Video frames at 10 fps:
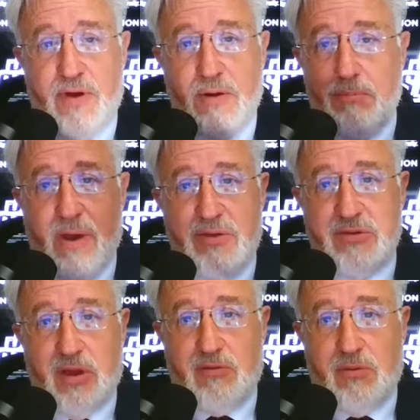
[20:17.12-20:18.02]
very
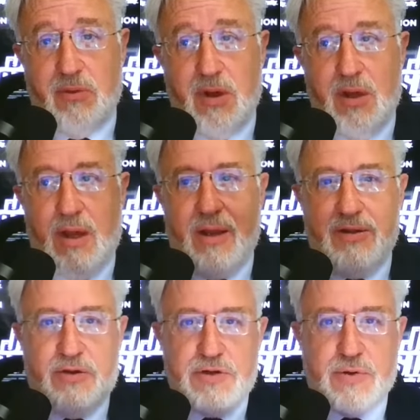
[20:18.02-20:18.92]
base level.
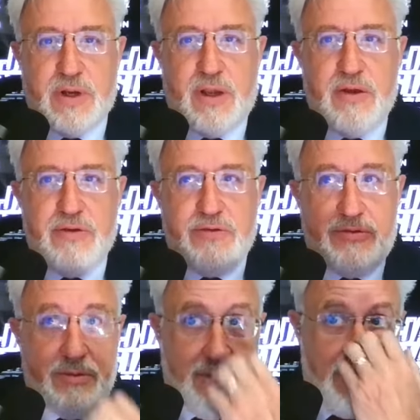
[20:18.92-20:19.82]
The trick
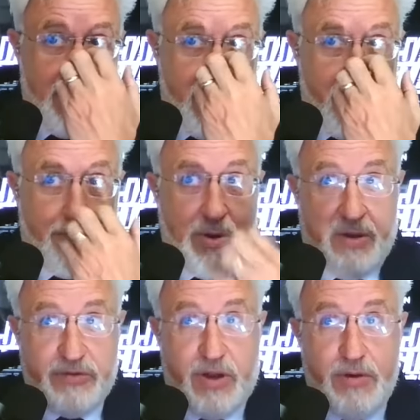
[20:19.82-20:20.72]
is the
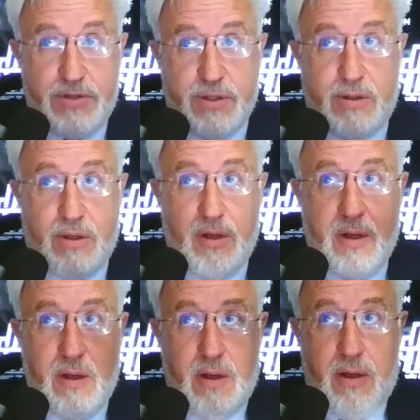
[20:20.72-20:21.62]
prosecution
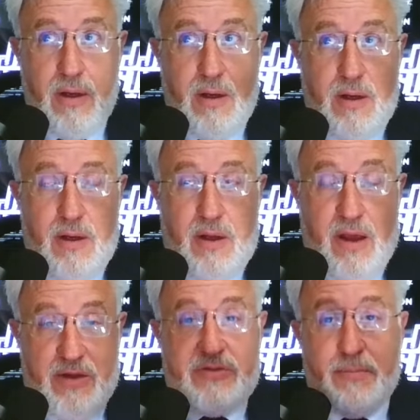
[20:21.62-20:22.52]

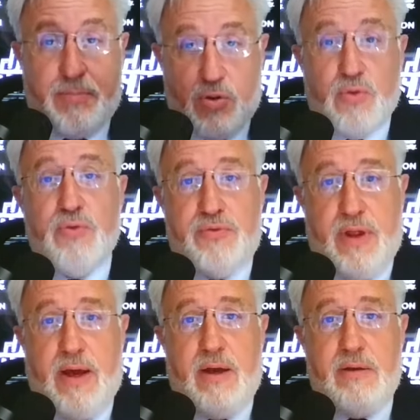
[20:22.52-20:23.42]
has to prove
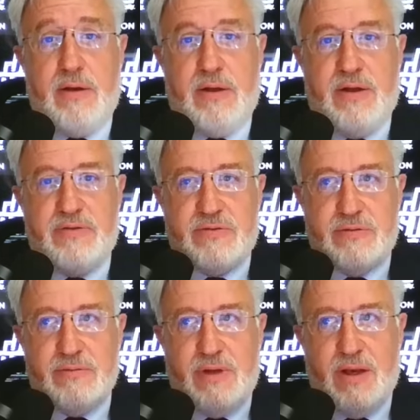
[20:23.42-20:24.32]
that. And
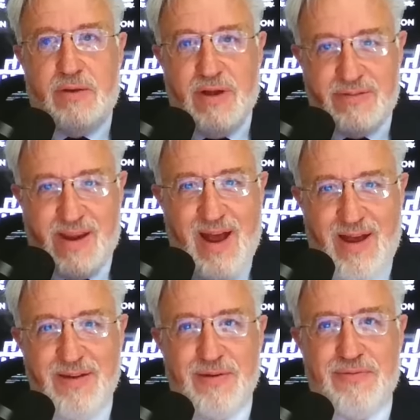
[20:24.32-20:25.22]
that's, you know, that's
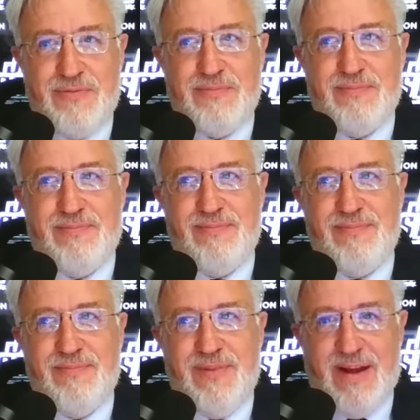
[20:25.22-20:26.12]
kind of,
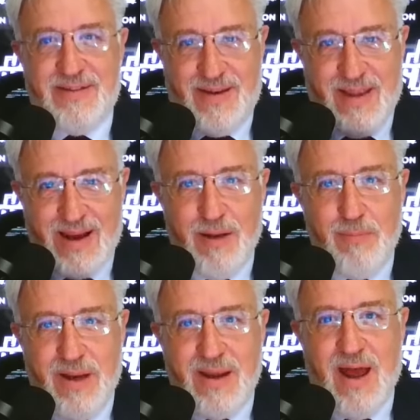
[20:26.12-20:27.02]
that
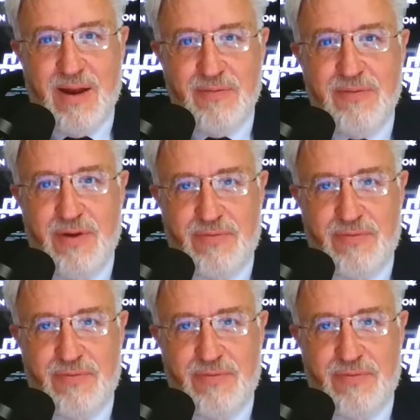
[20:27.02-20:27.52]
can be kind of